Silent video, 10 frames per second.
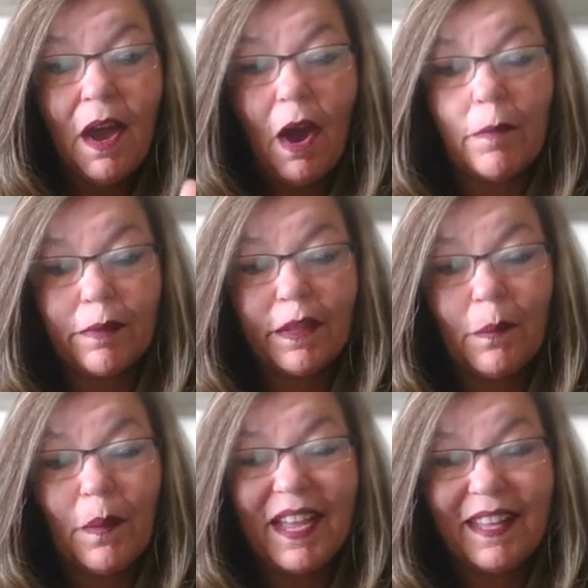Hopefully the
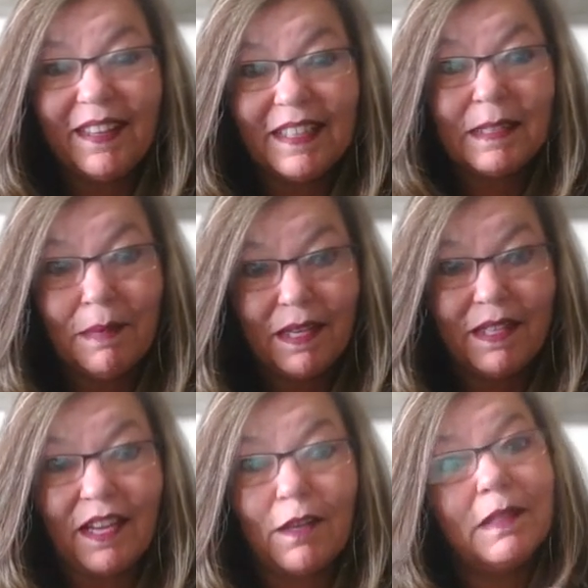weigh-in this
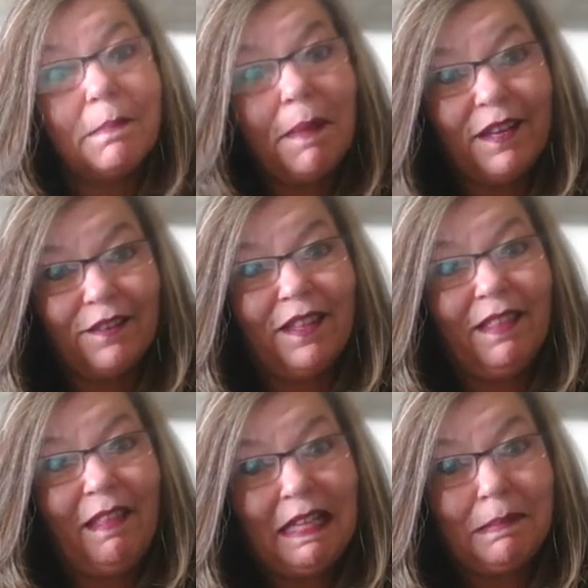Monday goes better than
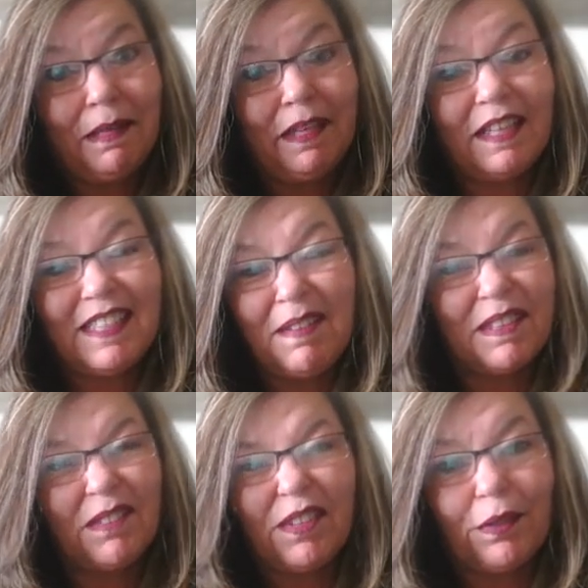last Monday because I
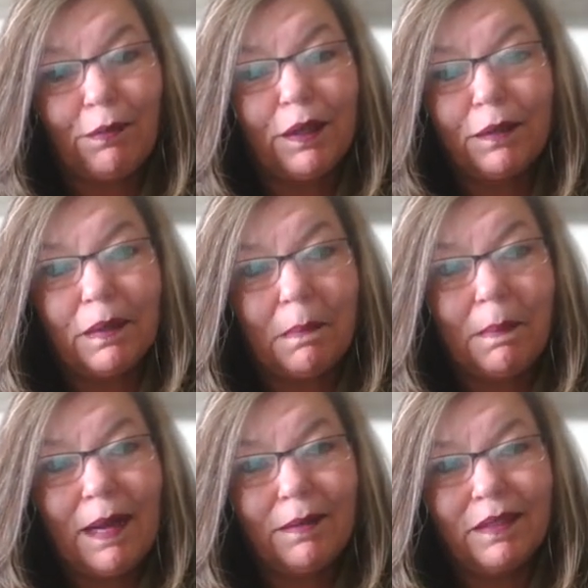wasn't real thrilled with a
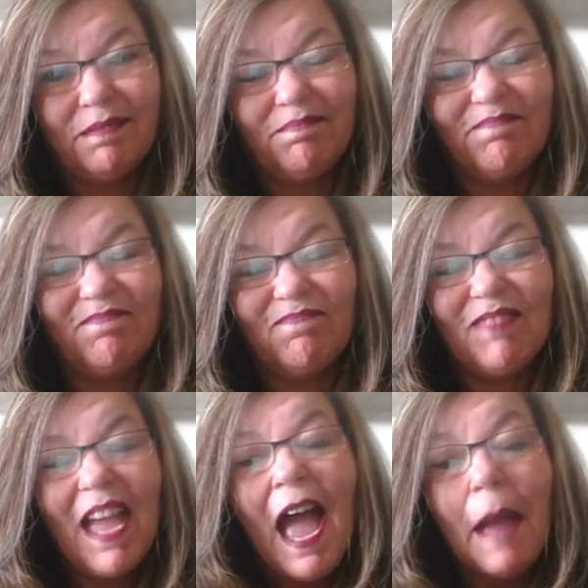pound.
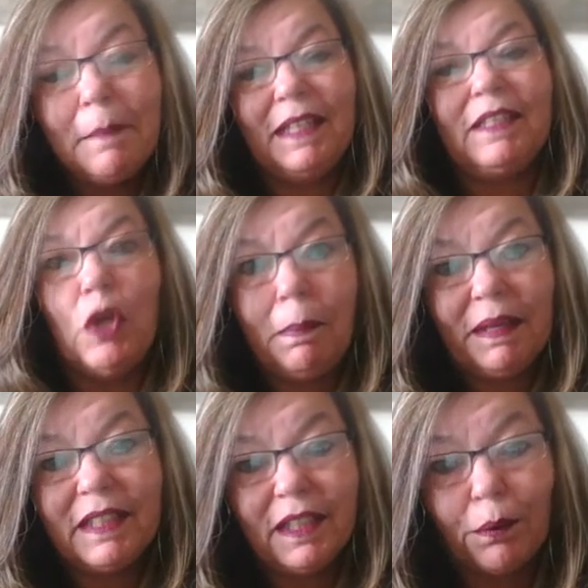I mean, it's no
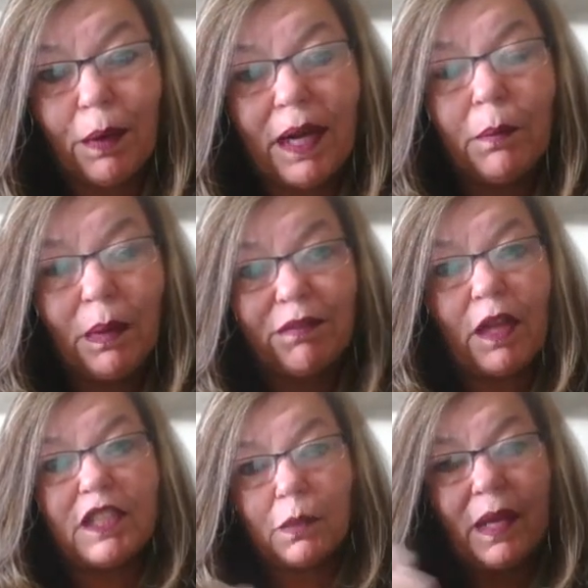big deal, right? We
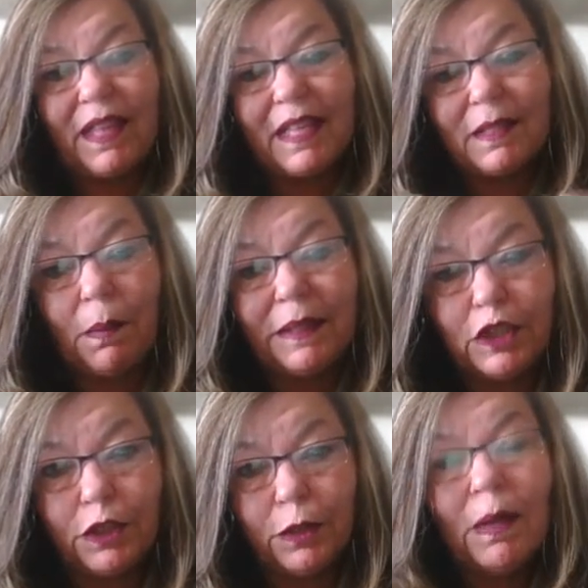fluctuate. That's what we
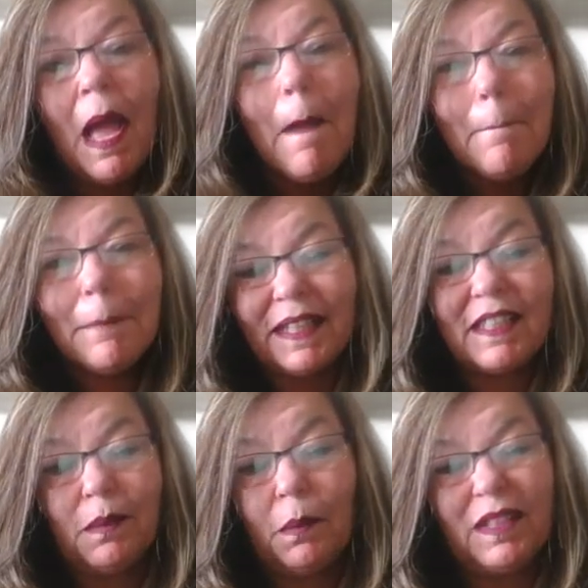do. But I
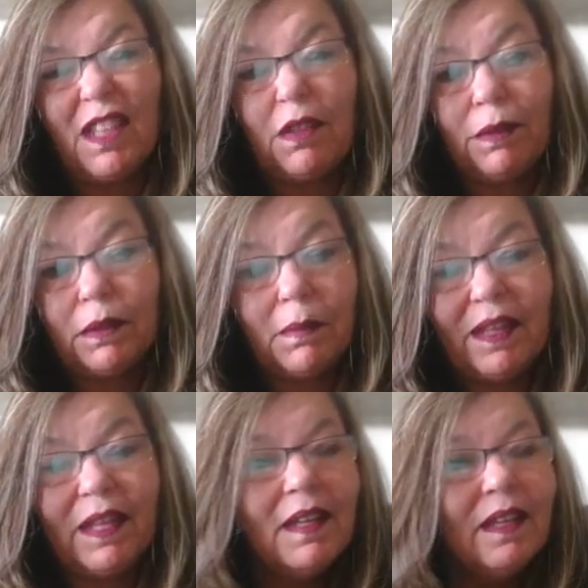still wasn't thrilled with
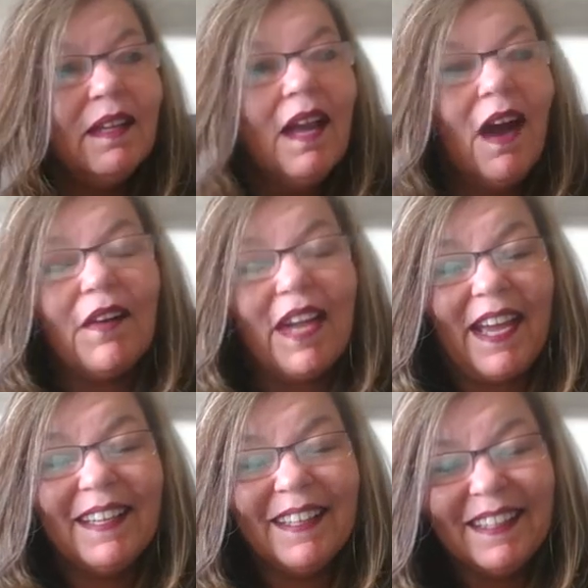it.
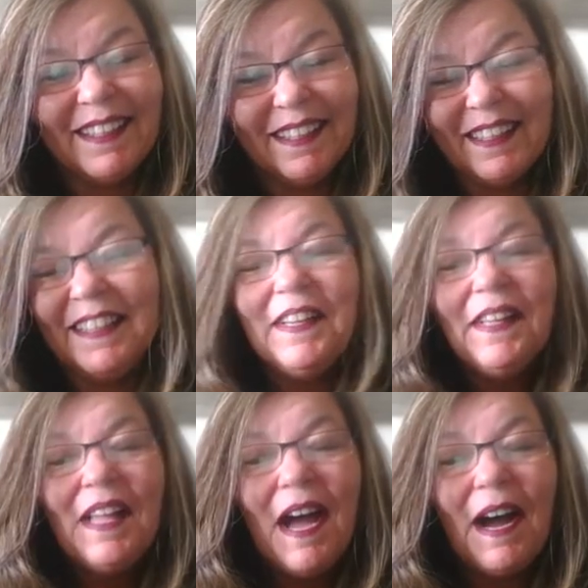Okay.
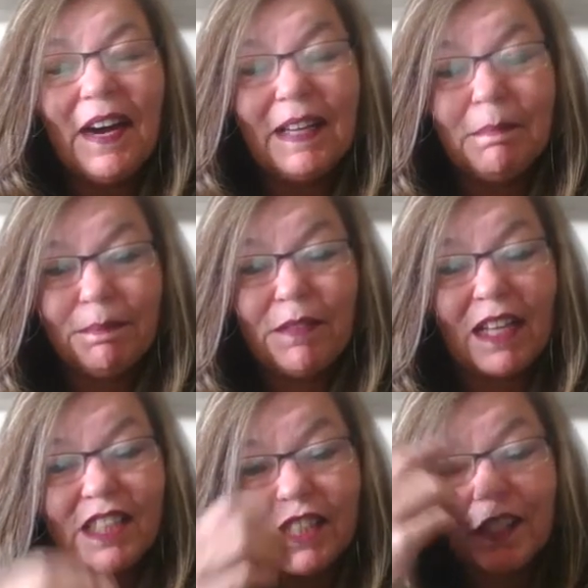All right. Talk
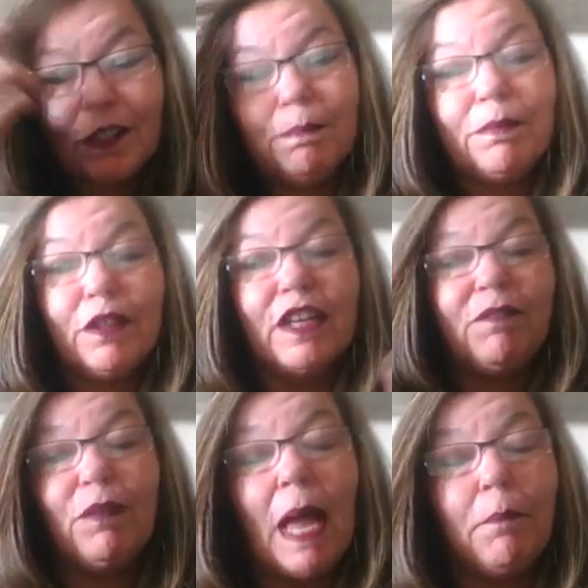to you soon.
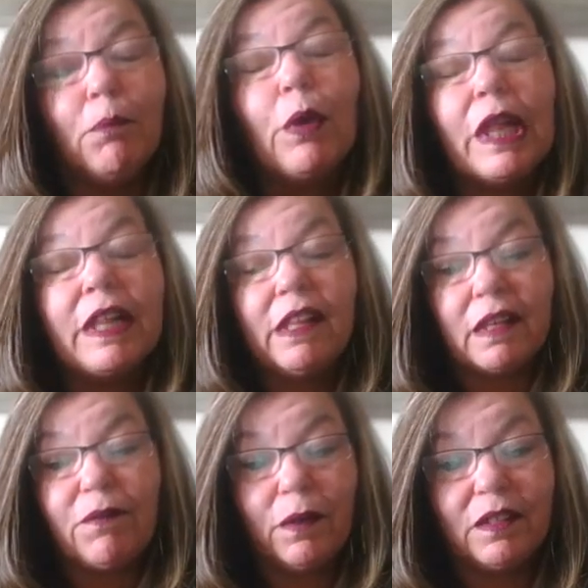I'm really
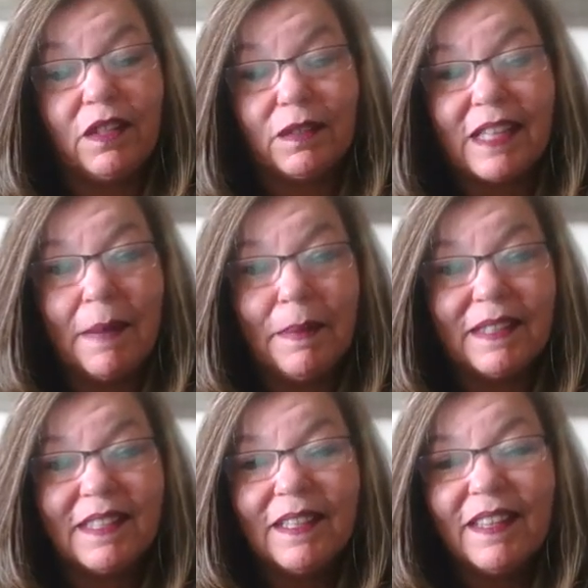looking forward to those
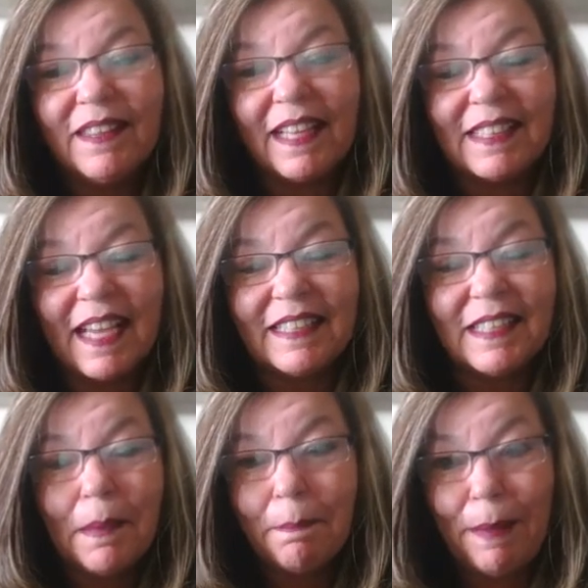comments. Thanks, guys.
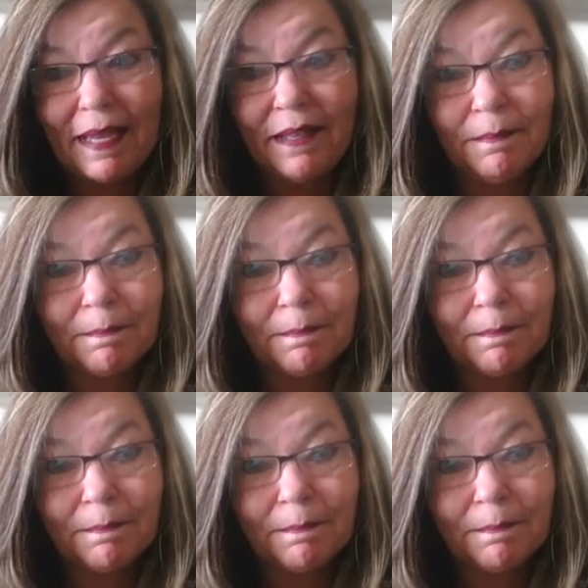Bye.